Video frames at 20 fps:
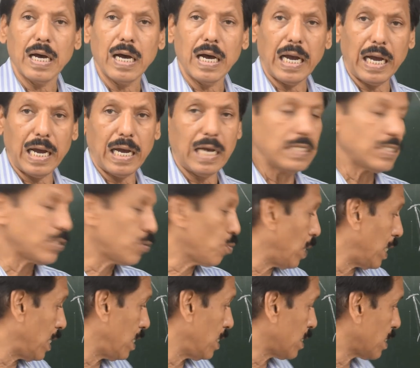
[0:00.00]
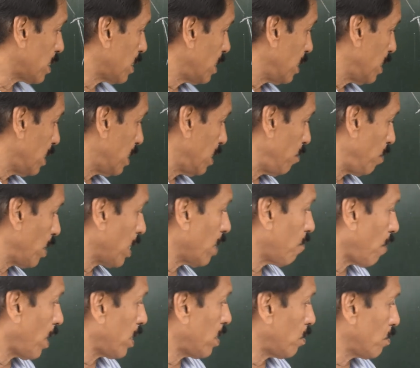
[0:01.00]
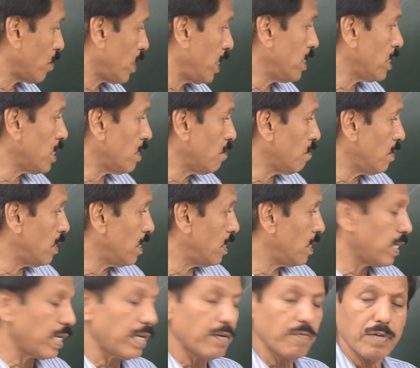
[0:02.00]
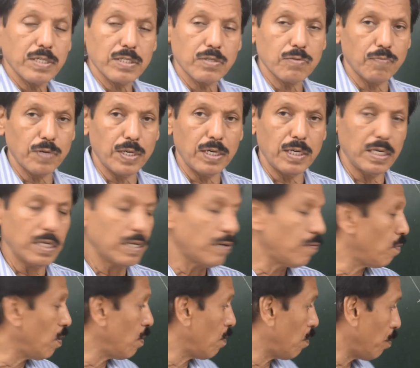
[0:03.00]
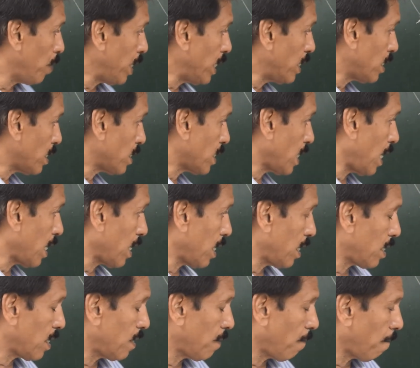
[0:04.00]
as well as we can find out the interval in which we will meet the target.